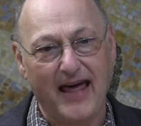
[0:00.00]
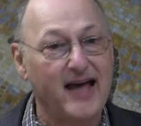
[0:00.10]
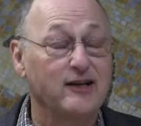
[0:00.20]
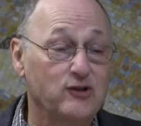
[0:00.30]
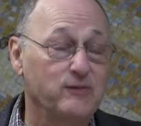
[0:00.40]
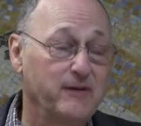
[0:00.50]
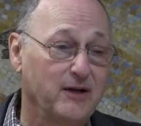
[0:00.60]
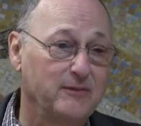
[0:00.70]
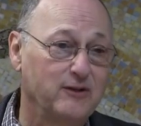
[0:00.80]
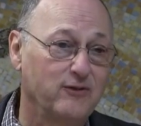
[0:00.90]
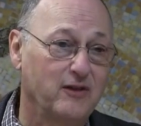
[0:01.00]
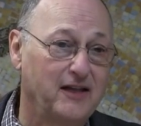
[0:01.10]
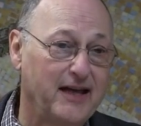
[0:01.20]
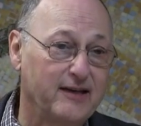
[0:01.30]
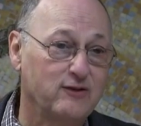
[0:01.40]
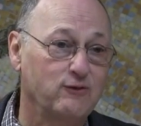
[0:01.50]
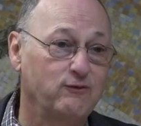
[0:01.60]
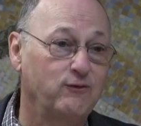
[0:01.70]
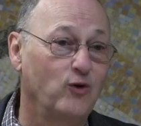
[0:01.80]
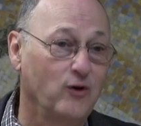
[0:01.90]
that experiment for the last
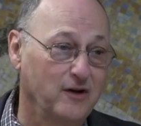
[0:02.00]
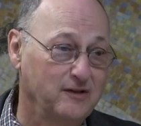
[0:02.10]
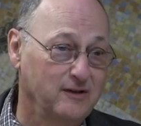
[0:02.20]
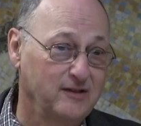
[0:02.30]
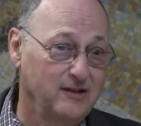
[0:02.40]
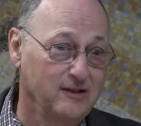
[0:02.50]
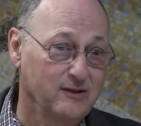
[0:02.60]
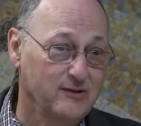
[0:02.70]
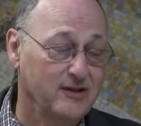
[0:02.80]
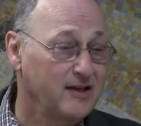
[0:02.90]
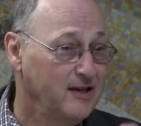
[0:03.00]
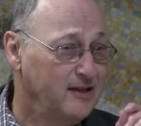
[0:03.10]
400 years